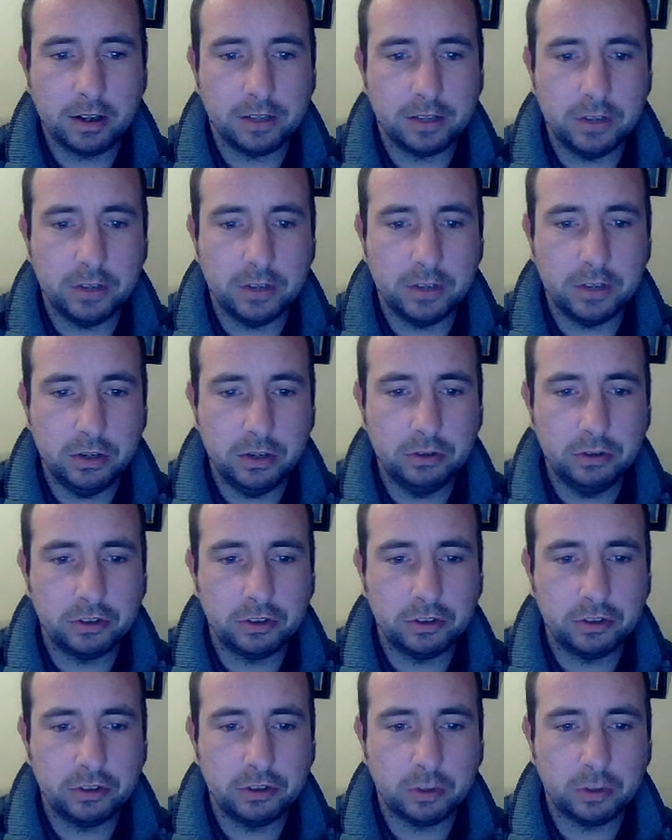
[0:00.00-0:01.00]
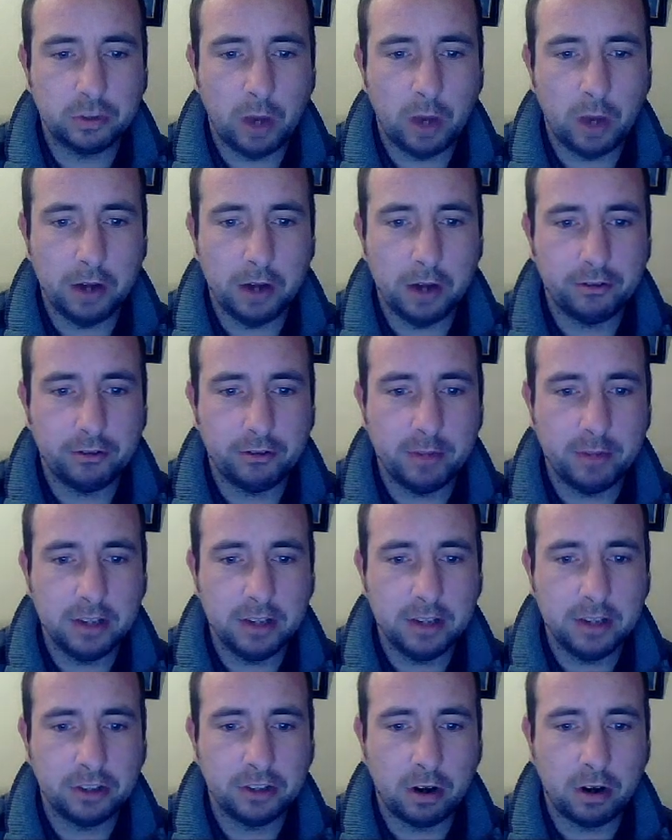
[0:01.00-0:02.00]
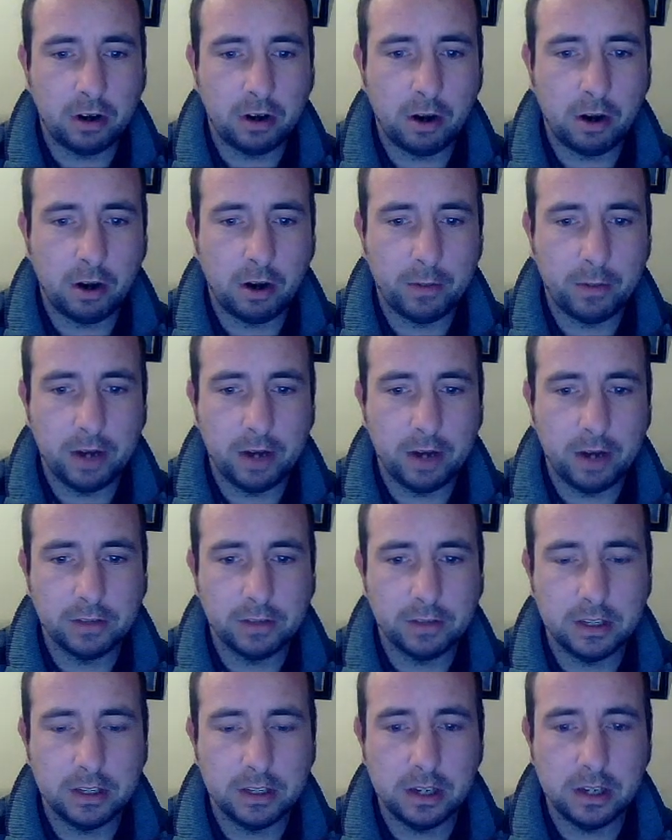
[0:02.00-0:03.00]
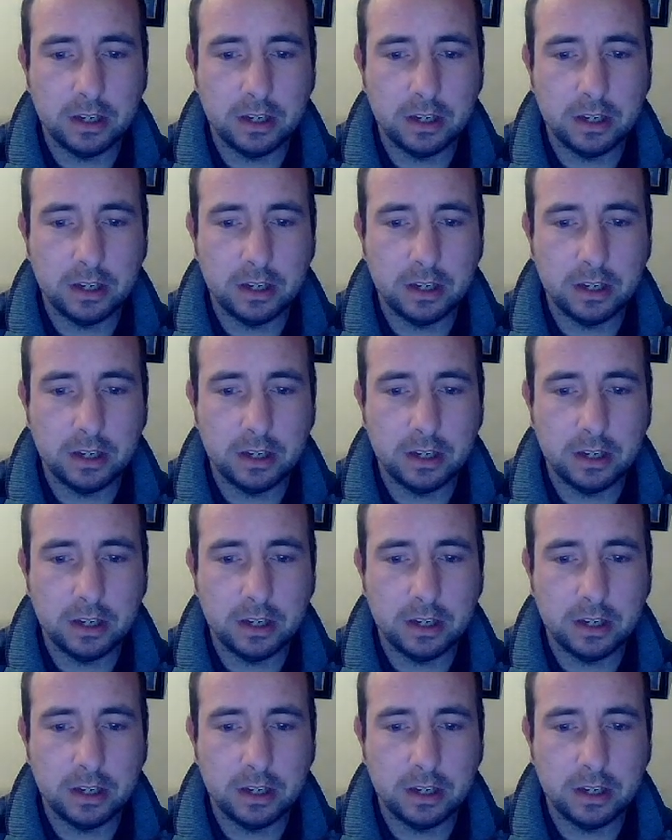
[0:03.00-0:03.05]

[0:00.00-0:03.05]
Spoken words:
the user's wallet from his or her private key.